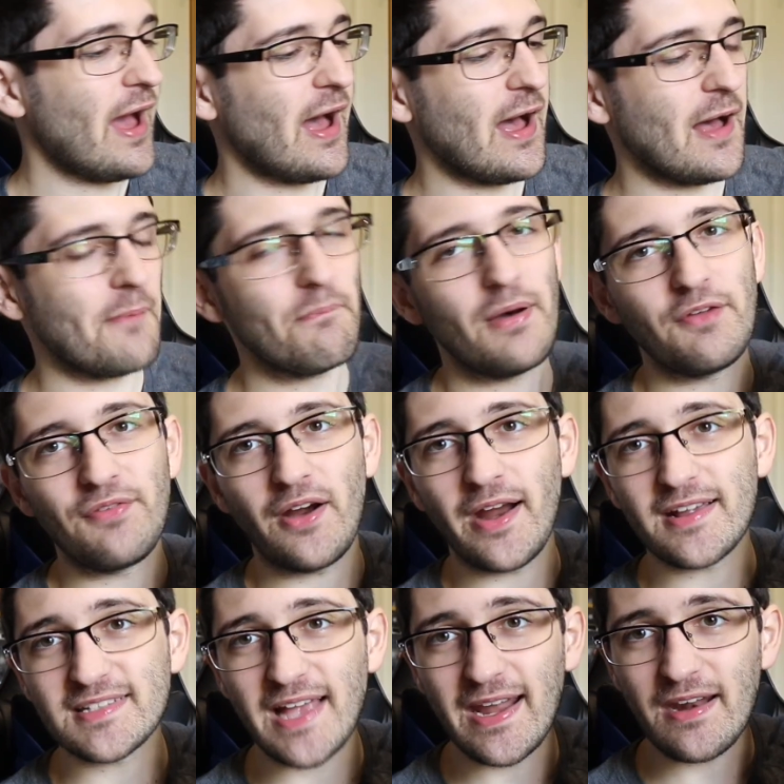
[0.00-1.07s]
um, but
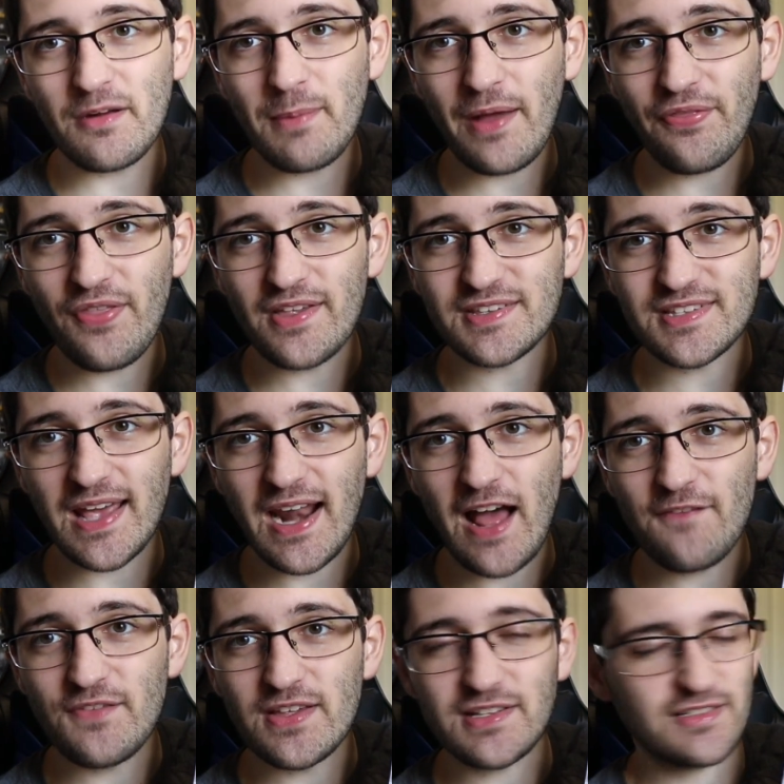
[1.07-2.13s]
very excited about this set,
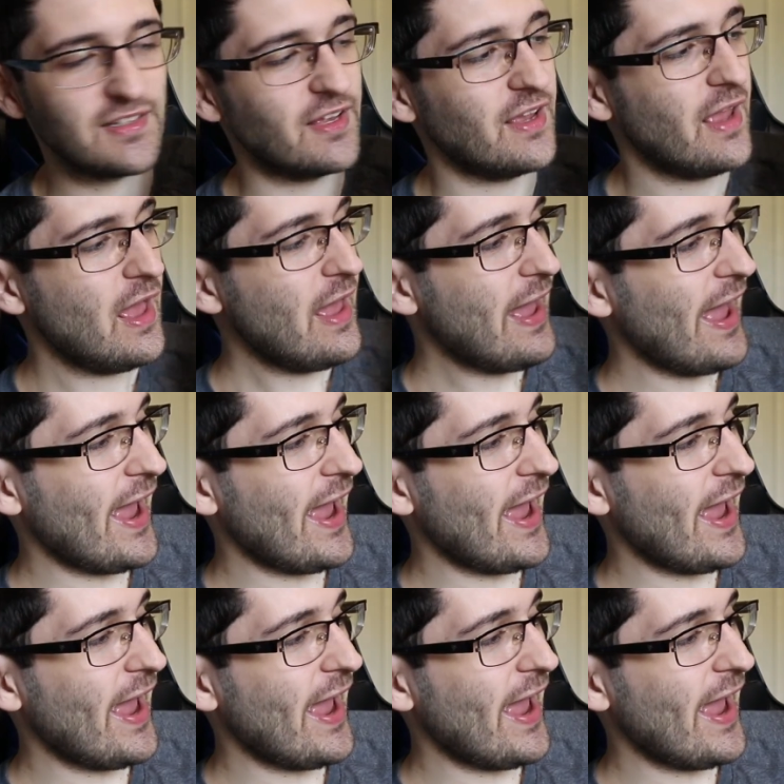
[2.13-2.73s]
obviously,